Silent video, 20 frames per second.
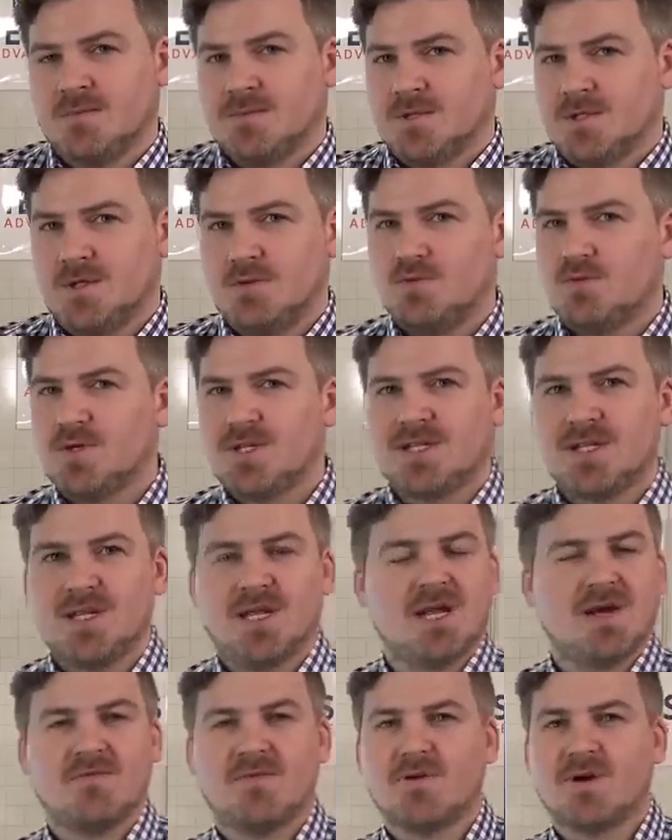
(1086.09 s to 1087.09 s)
You would
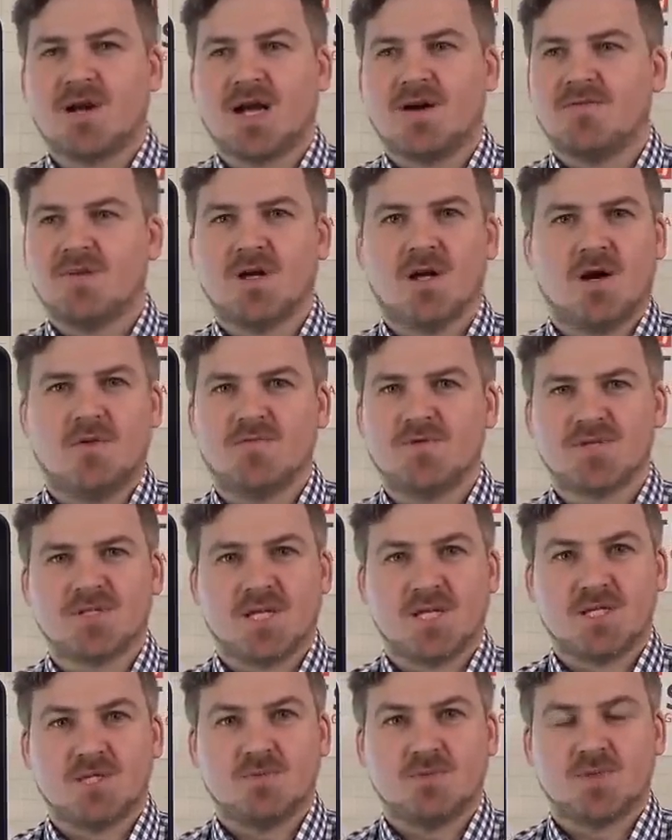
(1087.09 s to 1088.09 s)
never have a
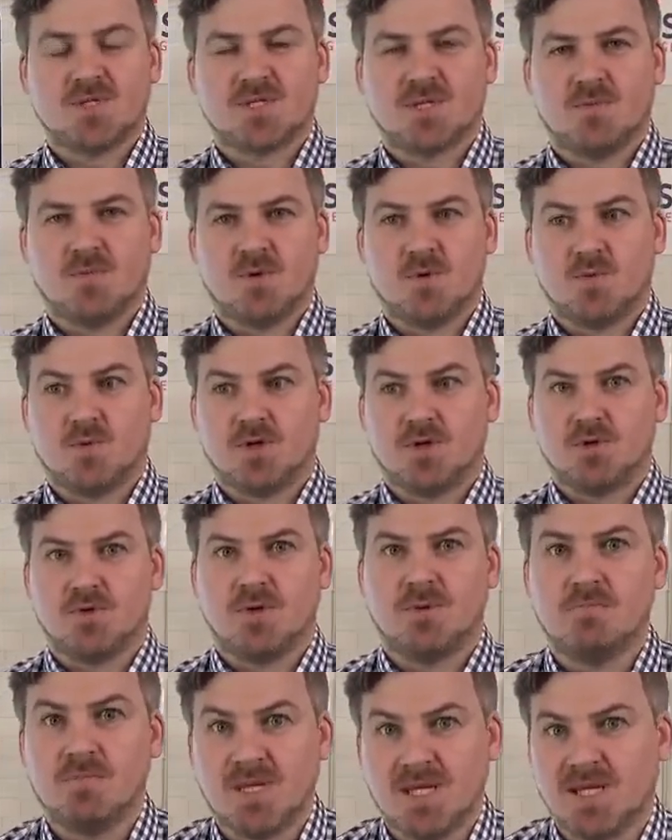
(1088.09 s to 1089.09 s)
conversation with someone where you
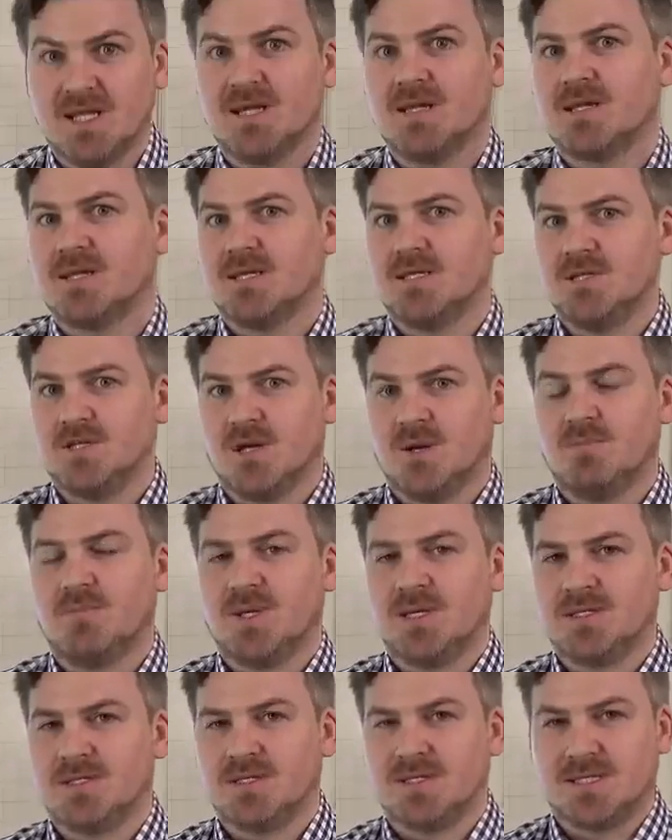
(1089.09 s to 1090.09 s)
immediately jump
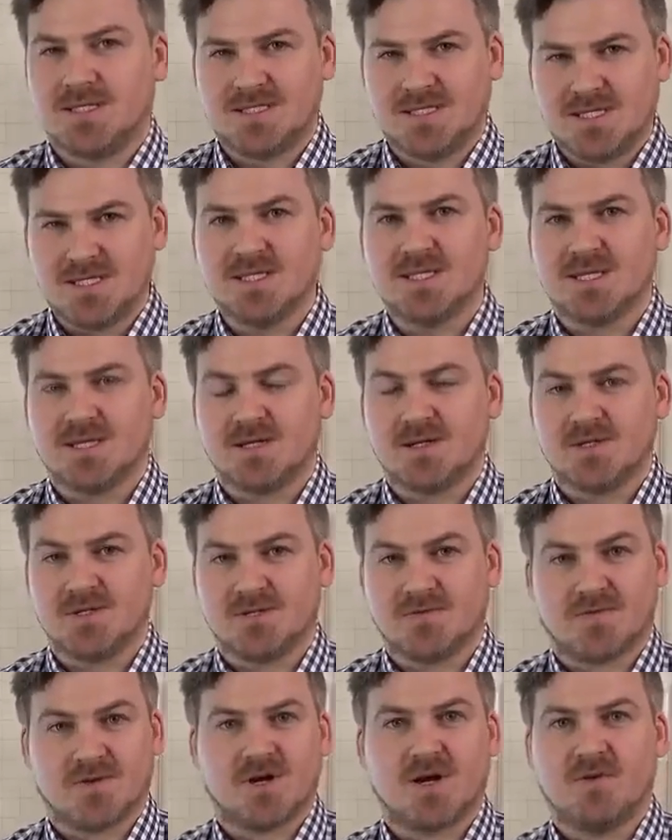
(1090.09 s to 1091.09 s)
into the details
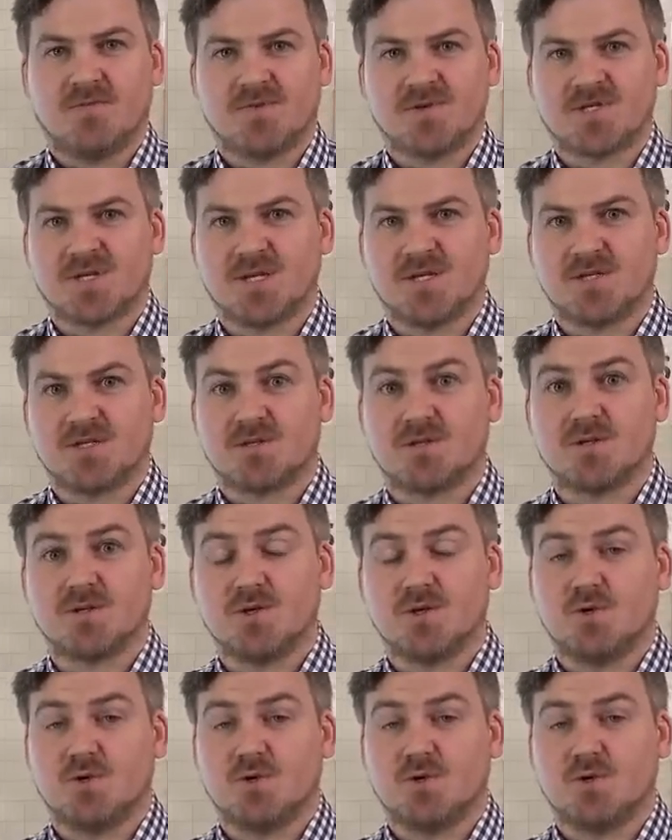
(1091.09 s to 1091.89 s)
of a conversation.